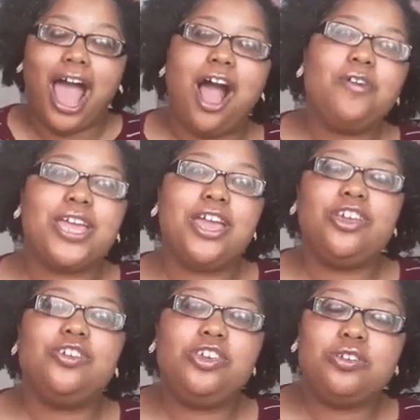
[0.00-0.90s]
How
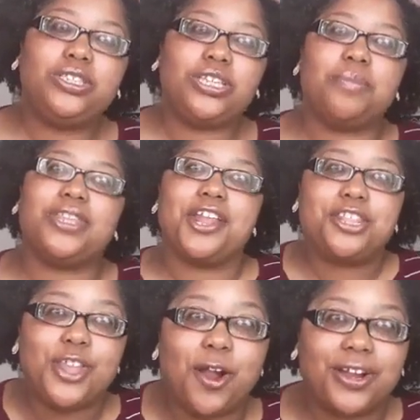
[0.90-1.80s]
can you use
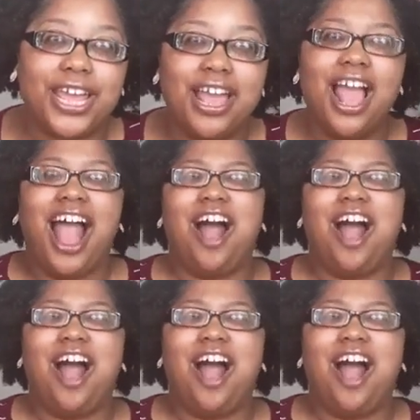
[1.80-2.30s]
something dirty?